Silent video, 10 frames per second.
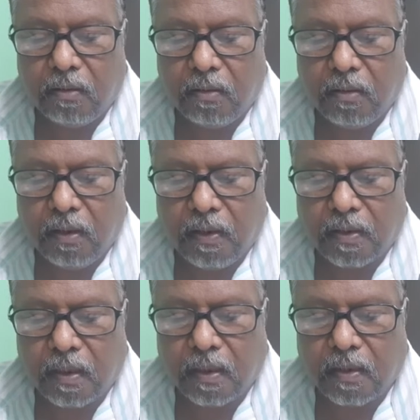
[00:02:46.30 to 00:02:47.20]
is
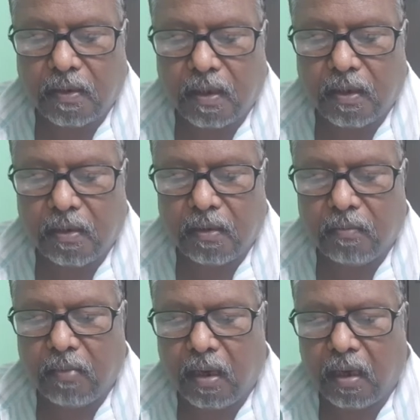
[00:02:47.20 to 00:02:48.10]
assisted
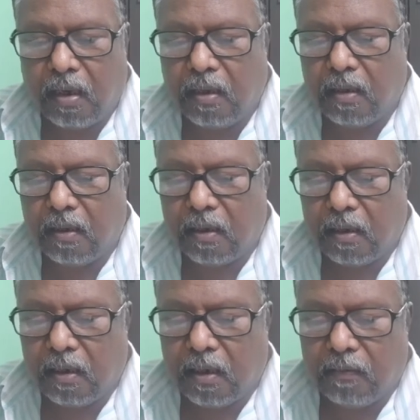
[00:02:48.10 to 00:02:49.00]
by
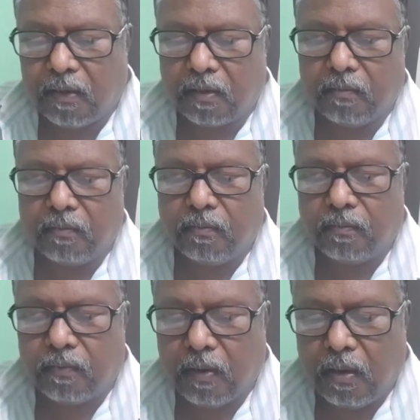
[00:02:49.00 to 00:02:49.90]
the liver.
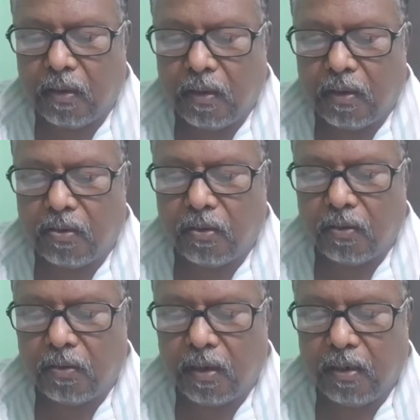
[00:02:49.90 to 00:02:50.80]
So
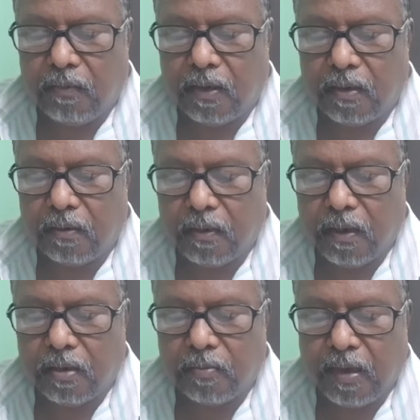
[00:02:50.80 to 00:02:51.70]
the liver
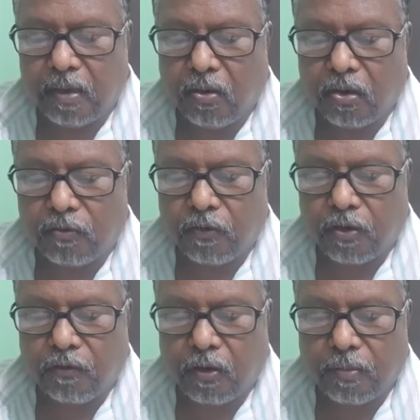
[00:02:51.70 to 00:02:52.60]
is main cause for the
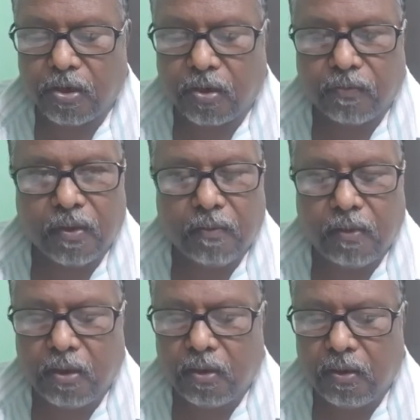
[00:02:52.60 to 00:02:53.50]
formation of the
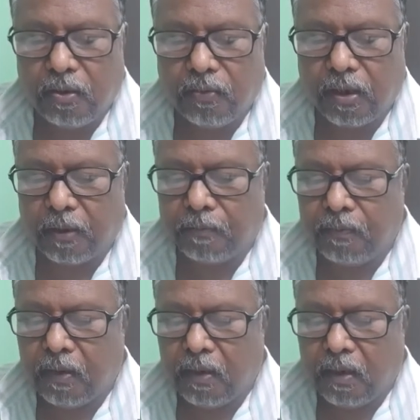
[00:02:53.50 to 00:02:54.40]
urea.
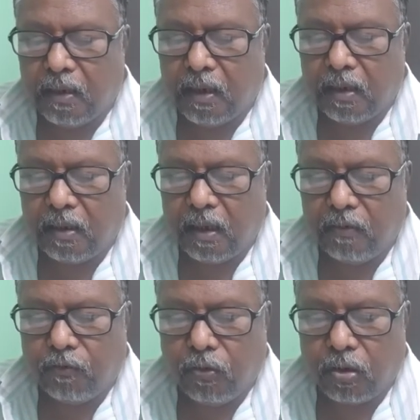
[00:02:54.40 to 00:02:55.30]
Then
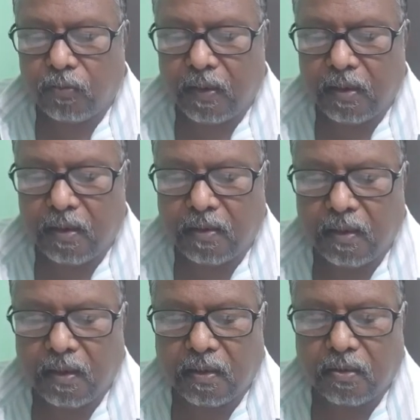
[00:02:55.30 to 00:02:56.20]
fourth one,
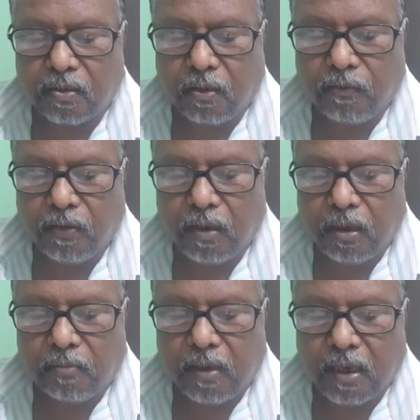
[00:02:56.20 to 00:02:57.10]
synthesis of
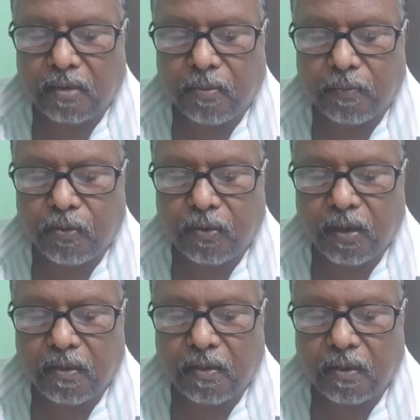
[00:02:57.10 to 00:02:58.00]
plasma
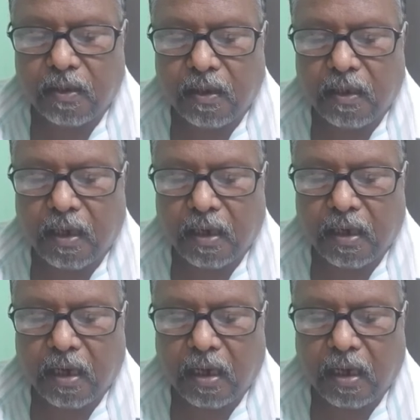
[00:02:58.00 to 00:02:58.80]
proteins like